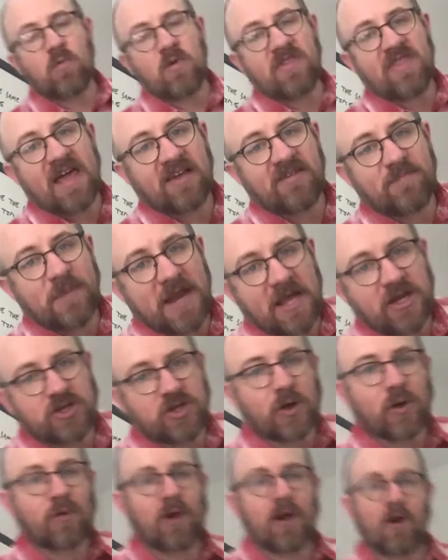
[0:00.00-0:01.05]
with
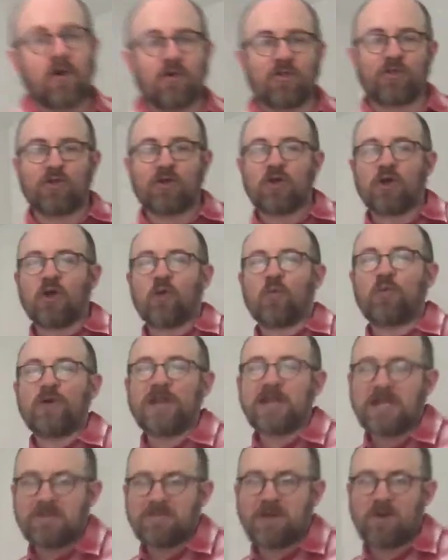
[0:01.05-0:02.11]
exponential growth, we
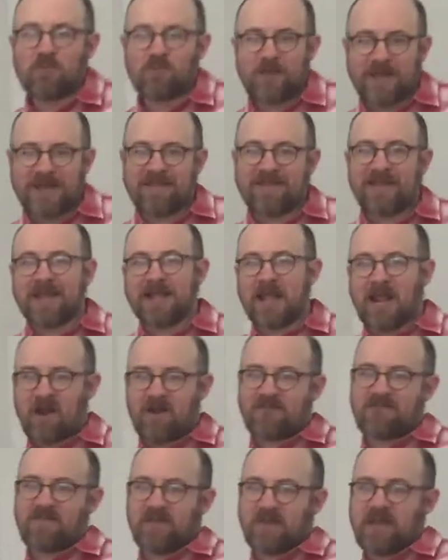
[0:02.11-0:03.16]
need to be really
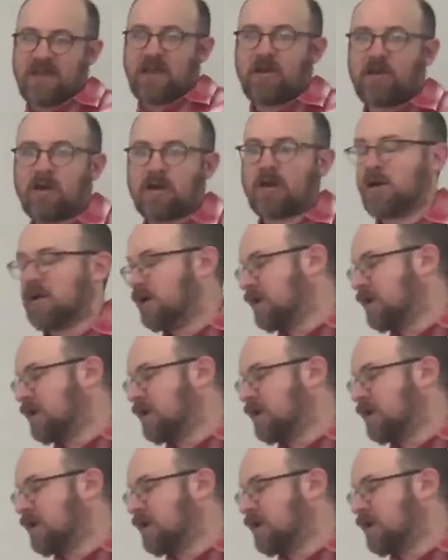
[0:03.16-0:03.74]
careful here